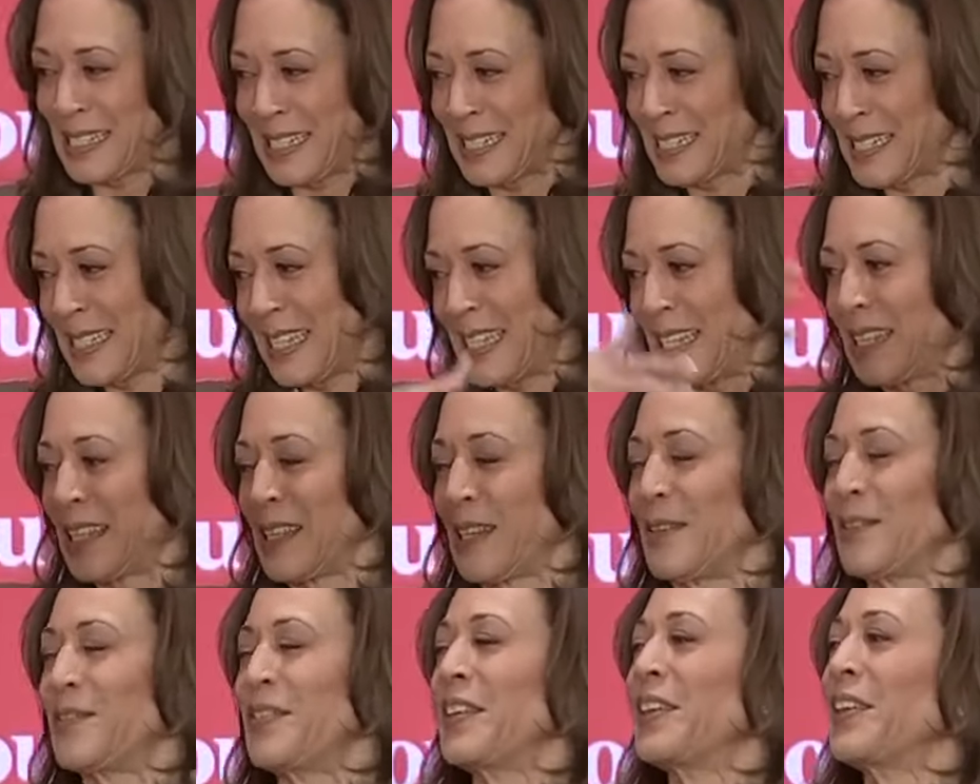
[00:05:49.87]
States Senate,
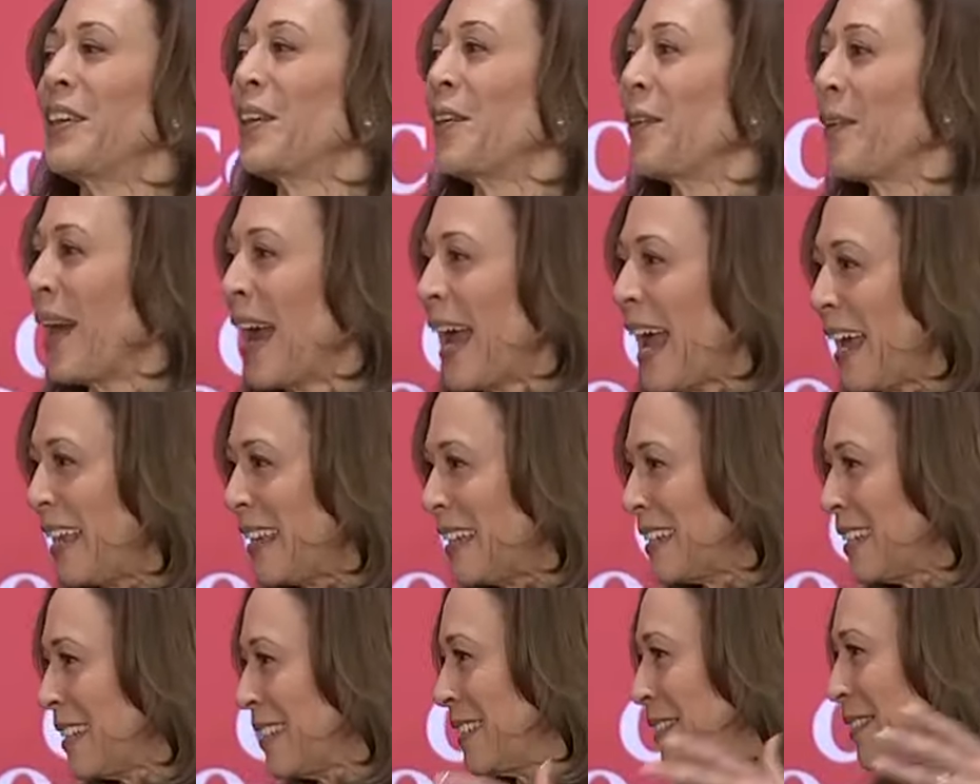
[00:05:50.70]
they're very
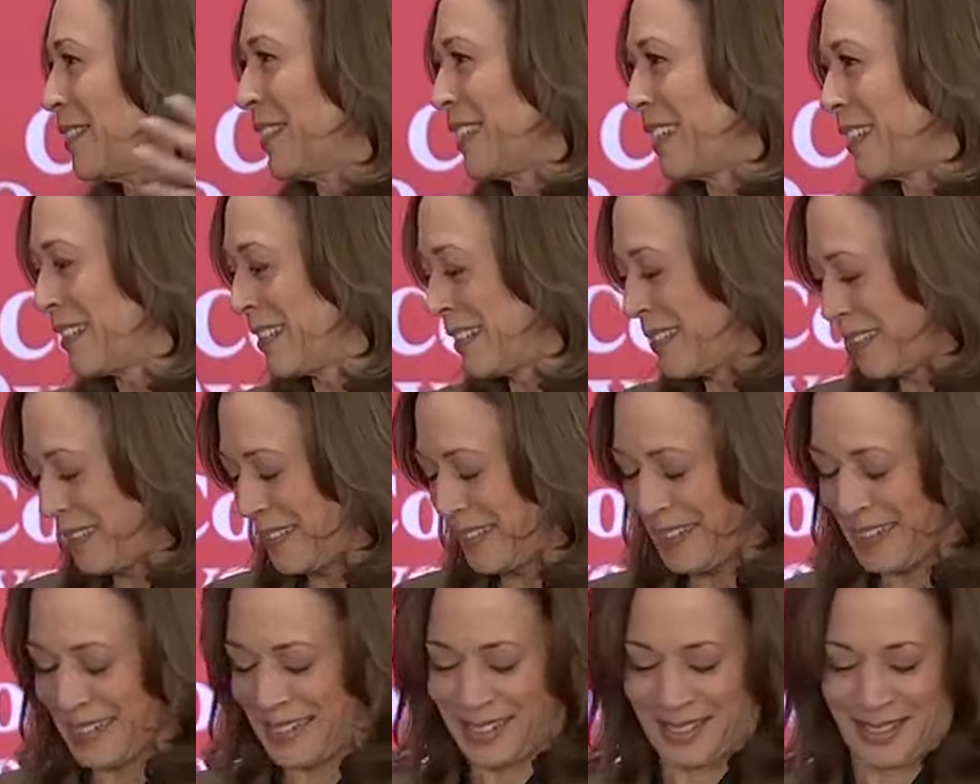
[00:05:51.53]
grand and, and,
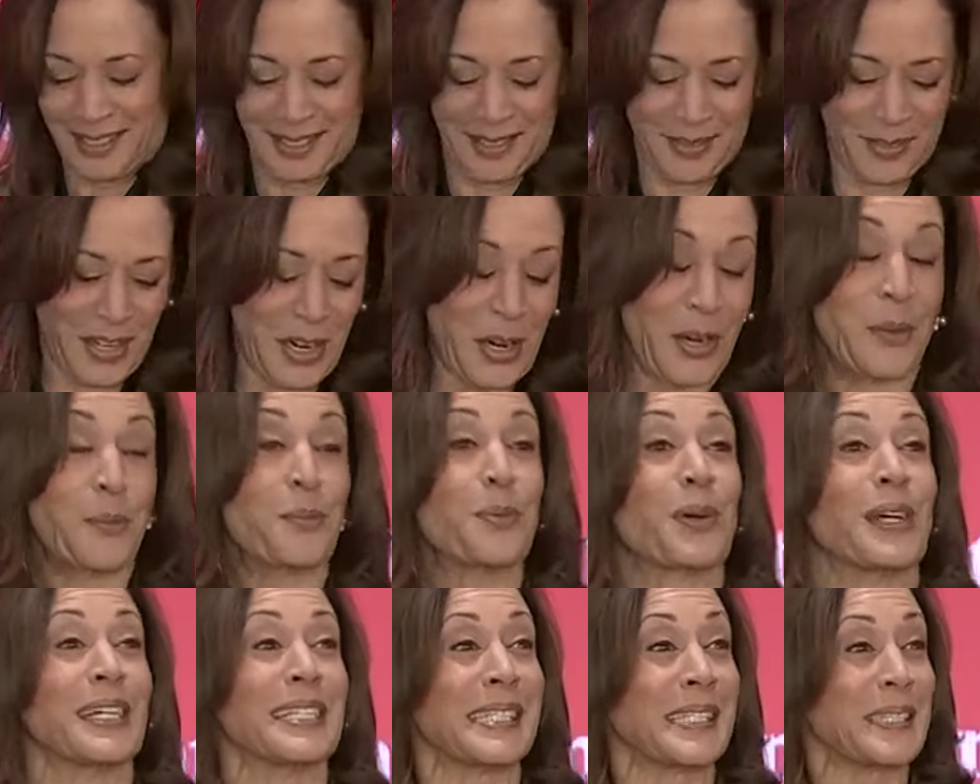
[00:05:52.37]
and very
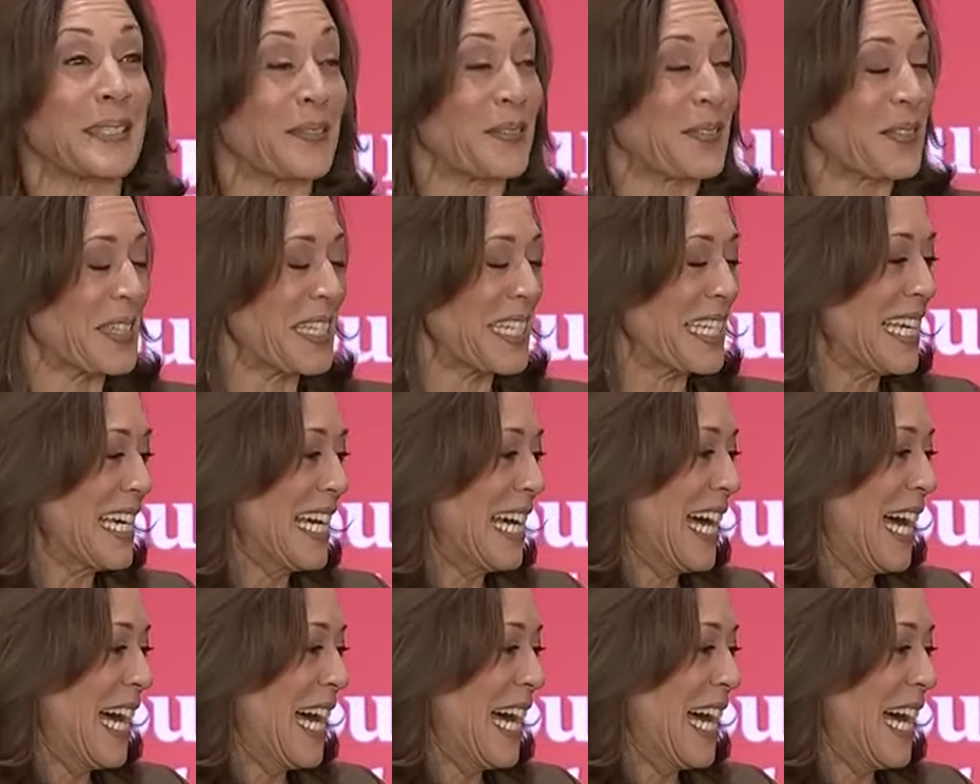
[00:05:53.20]
impressive. And